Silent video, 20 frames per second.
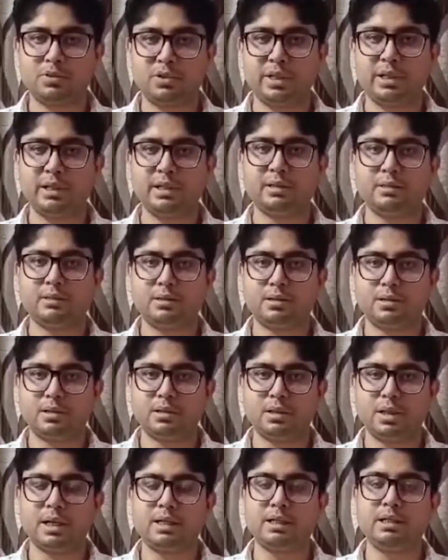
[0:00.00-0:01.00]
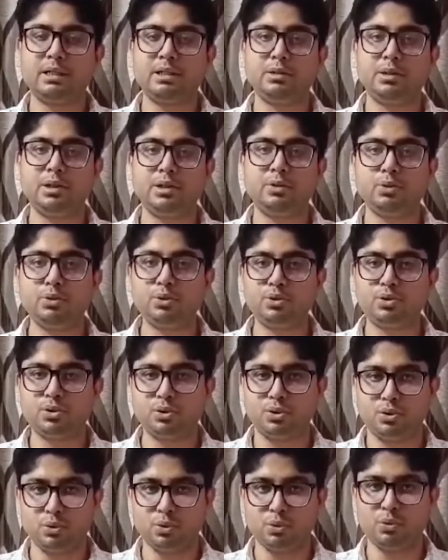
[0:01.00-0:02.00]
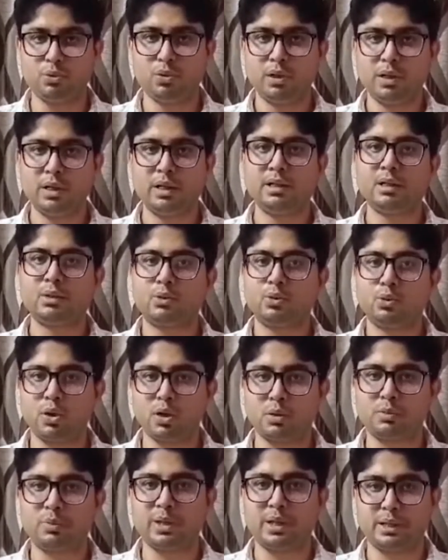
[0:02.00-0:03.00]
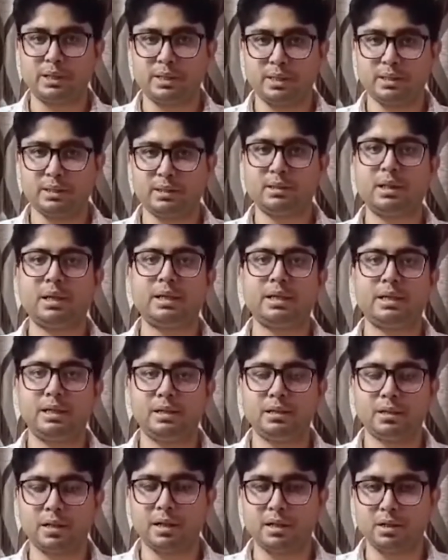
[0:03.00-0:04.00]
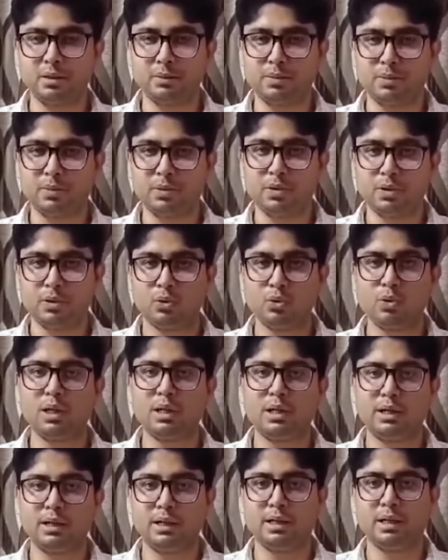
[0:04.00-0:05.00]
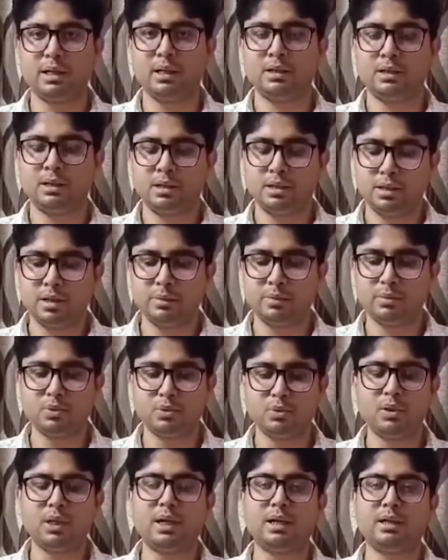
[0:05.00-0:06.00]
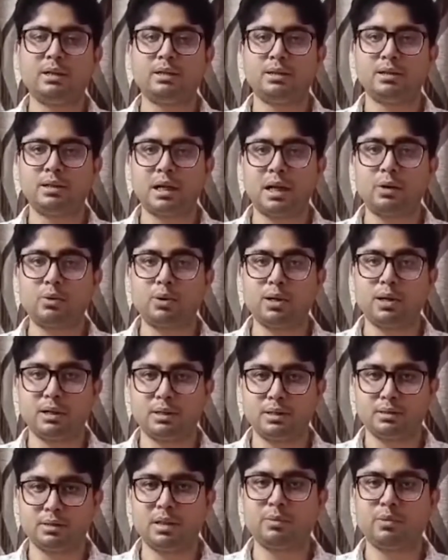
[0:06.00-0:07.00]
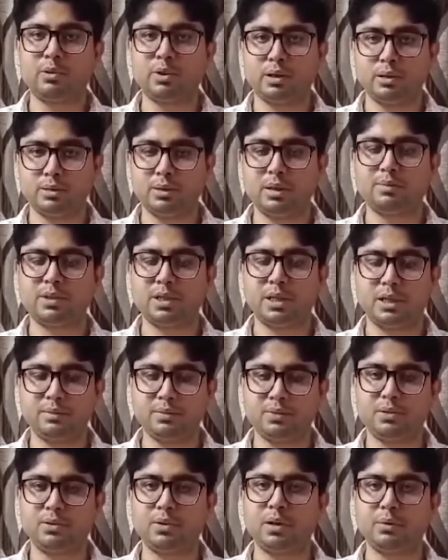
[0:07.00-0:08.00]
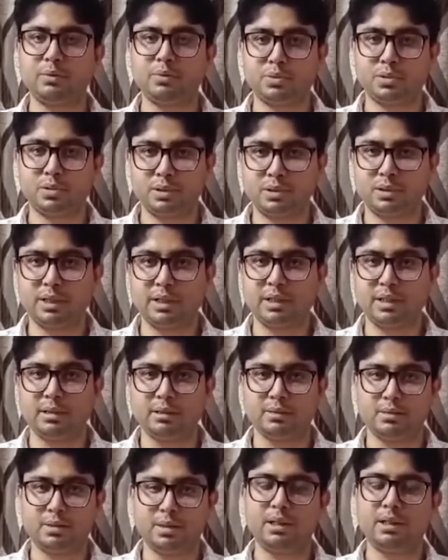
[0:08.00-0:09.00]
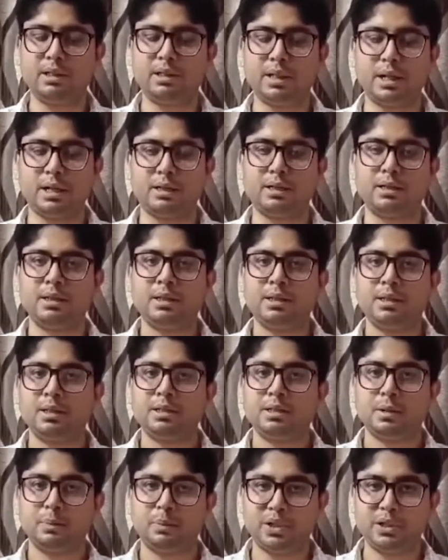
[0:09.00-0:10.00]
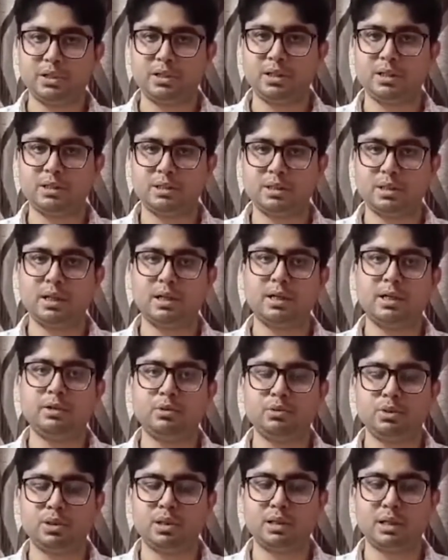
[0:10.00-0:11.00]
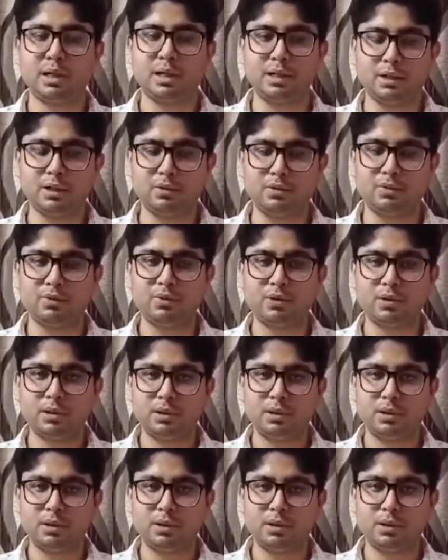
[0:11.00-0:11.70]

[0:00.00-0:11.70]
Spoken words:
things that you used to do in the poor practice, like in a kind of rural area. You have to do like cow dung somewhere. Sometimes we have seen that the patients are using kind of